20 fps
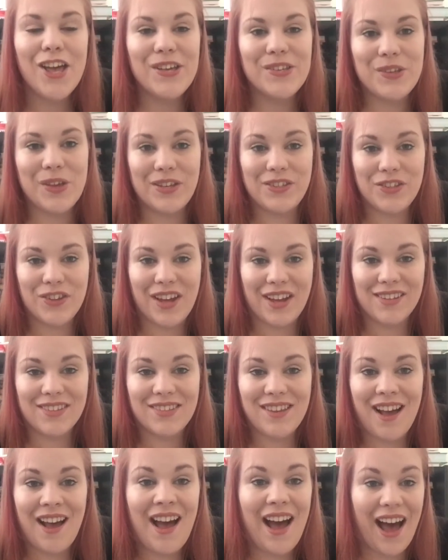So as you guys
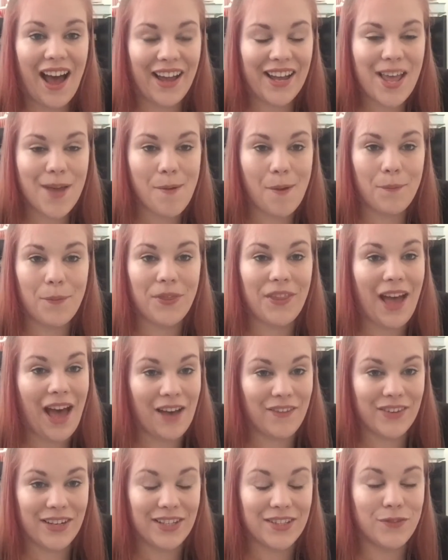saw, I came up with the
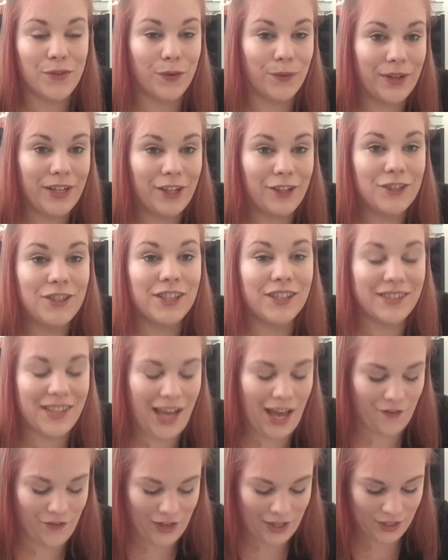Heaven Is For Real, Turn to
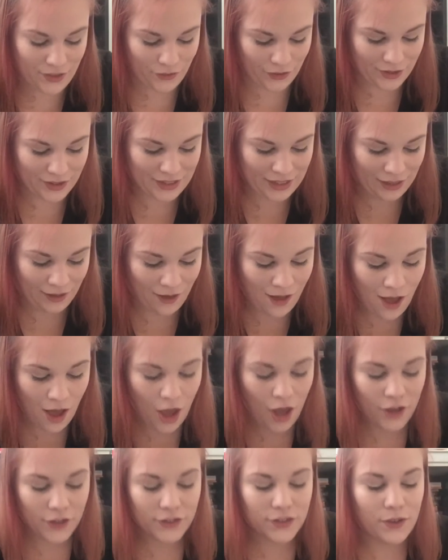Heaven Is For Seal.
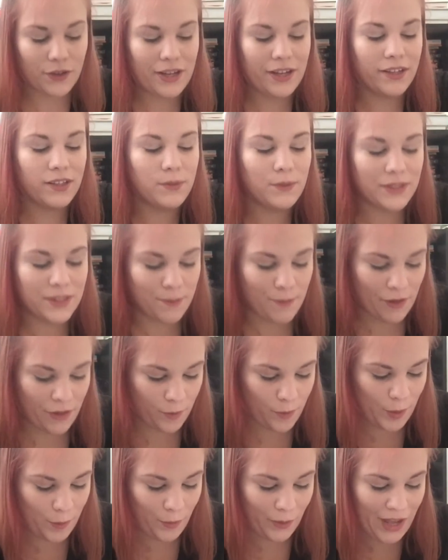So here's what some
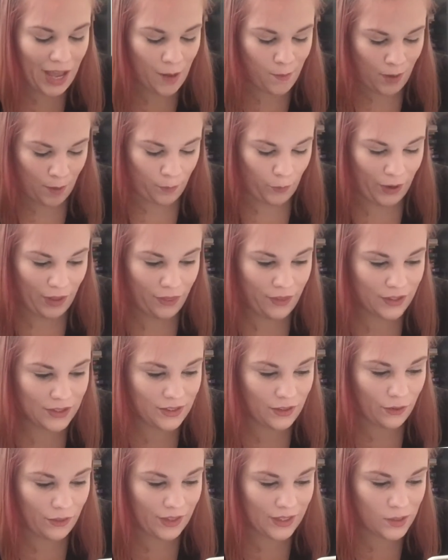other people came up with.
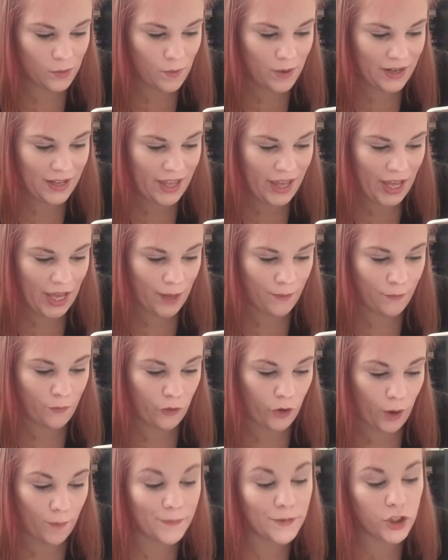So this one came
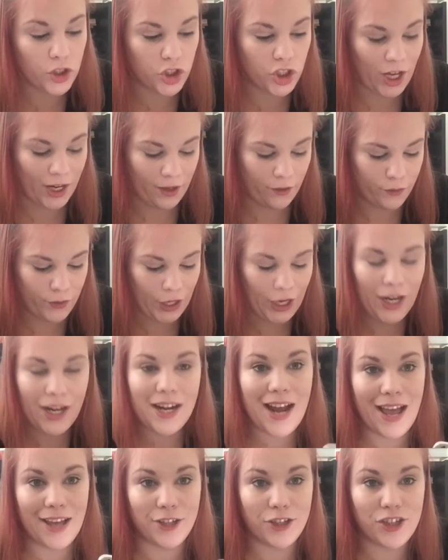from
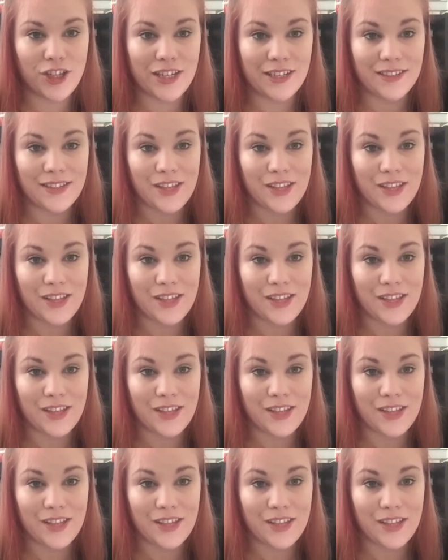Jennifer, and she